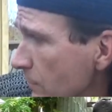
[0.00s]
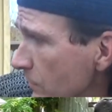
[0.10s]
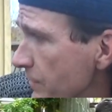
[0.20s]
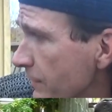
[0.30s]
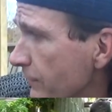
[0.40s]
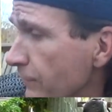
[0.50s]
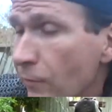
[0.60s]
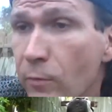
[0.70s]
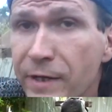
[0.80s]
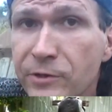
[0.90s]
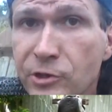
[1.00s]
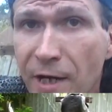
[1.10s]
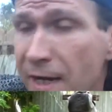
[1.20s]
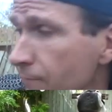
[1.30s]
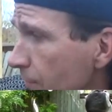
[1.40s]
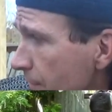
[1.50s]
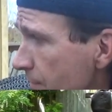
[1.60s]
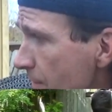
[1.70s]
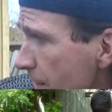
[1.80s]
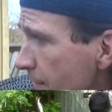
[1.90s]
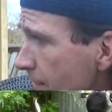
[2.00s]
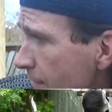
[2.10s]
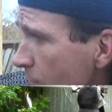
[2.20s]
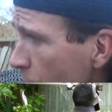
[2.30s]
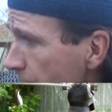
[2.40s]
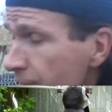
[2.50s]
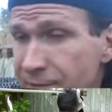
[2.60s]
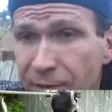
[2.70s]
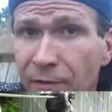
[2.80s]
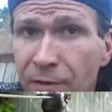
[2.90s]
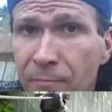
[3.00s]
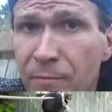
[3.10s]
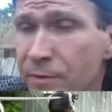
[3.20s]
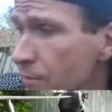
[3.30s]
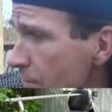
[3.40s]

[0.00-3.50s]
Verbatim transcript: It's almost like throwing a javelin at the man. Would this kill him?